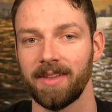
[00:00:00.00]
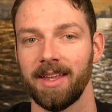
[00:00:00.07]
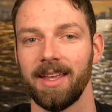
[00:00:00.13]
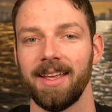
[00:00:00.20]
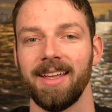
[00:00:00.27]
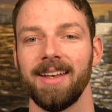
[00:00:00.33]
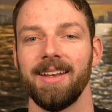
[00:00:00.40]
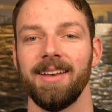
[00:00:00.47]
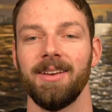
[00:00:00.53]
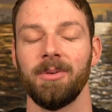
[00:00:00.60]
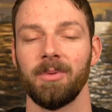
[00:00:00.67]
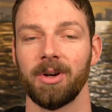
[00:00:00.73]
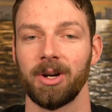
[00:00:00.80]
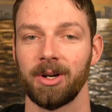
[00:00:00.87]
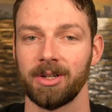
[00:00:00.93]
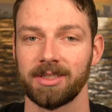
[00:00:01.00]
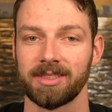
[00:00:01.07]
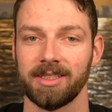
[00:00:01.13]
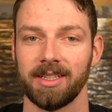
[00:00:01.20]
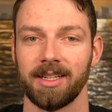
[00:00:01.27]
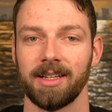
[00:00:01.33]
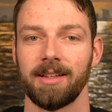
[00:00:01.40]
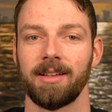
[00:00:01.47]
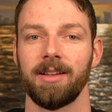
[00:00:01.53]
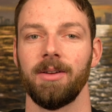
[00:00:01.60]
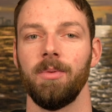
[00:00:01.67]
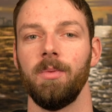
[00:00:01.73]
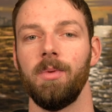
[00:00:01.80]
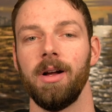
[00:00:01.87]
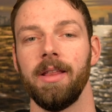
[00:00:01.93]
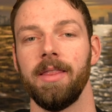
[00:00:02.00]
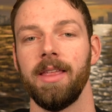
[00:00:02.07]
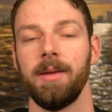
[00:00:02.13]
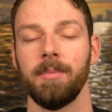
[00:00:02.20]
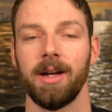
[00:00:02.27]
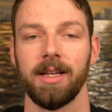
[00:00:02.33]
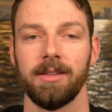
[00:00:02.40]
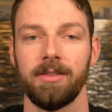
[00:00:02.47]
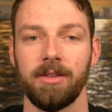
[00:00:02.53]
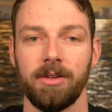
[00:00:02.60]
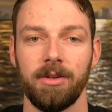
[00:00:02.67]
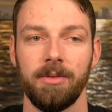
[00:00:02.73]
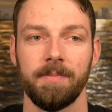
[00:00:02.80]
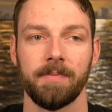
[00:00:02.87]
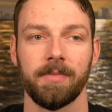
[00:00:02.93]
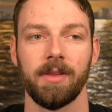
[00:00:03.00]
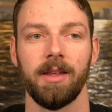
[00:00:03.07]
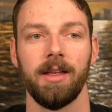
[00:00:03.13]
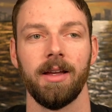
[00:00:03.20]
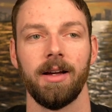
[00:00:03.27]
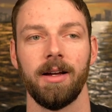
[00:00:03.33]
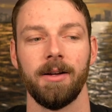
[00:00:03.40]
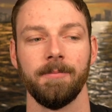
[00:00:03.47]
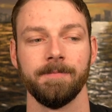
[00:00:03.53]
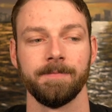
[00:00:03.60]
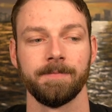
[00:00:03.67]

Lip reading: and rehearsing what they might do, to